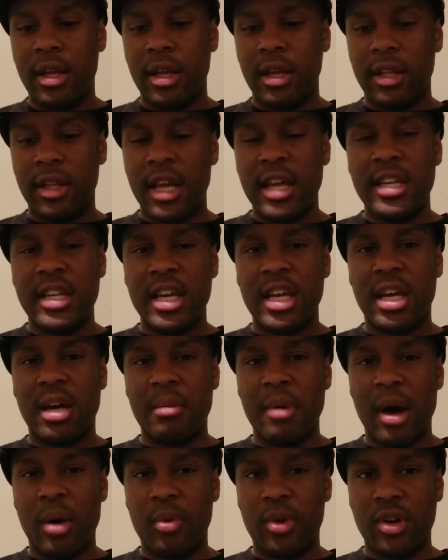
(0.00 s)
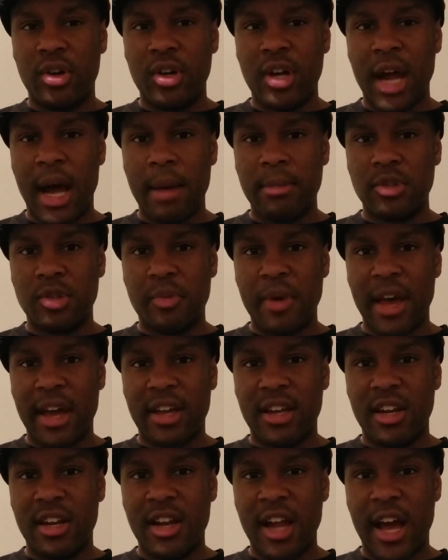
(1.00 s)
they did come out with good albums back
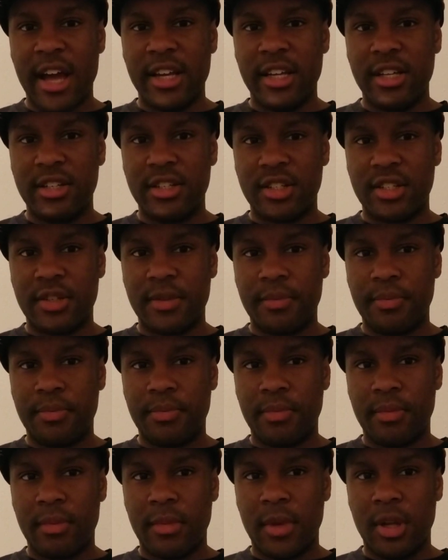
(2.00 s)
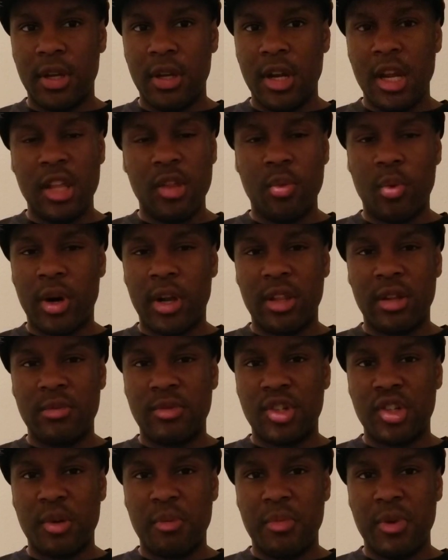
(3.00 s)
in the 90s. Neither one of them
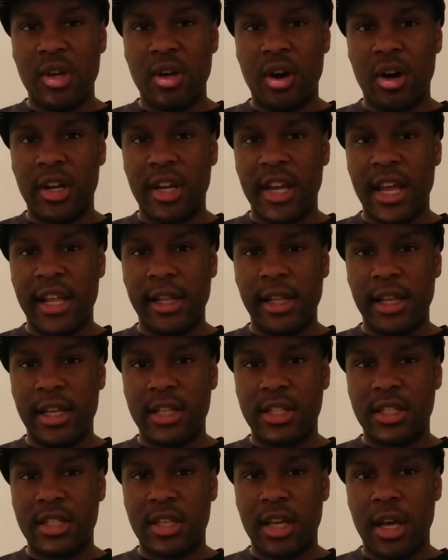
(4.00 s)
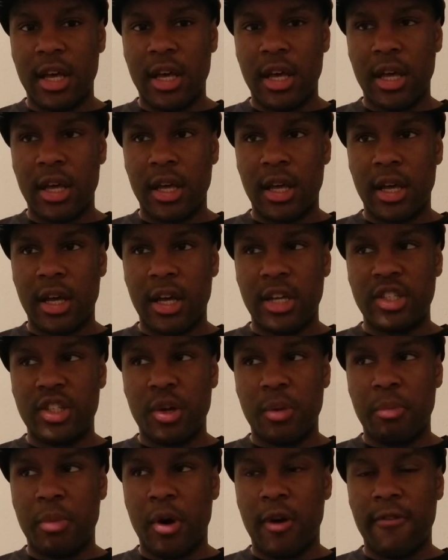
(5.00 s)
should be on that list because
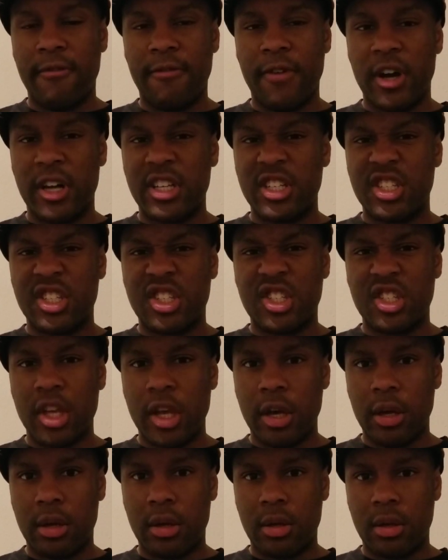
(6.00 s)
they're both fucking sick.